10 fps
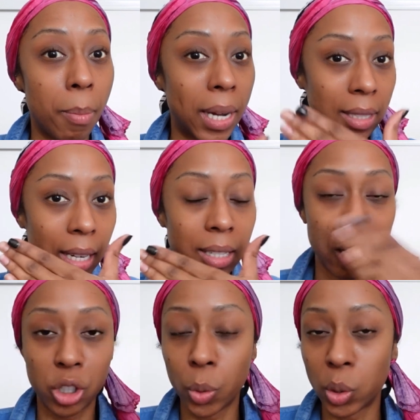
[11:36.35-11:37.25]
my skin
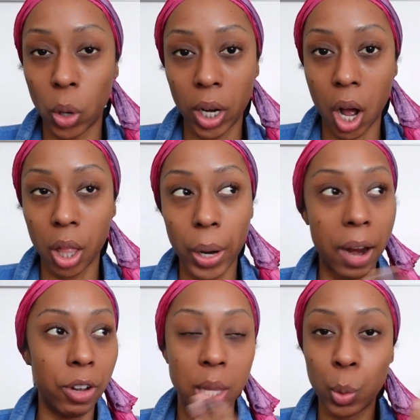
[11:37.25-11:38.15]
texture was one color.
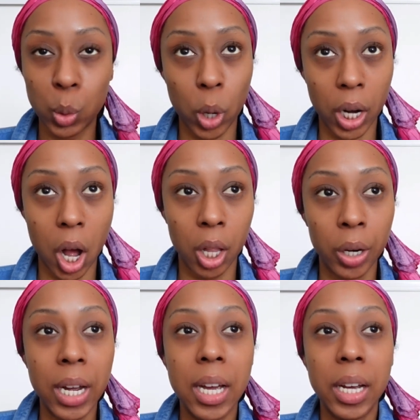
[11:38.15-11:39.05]
Everything was one color.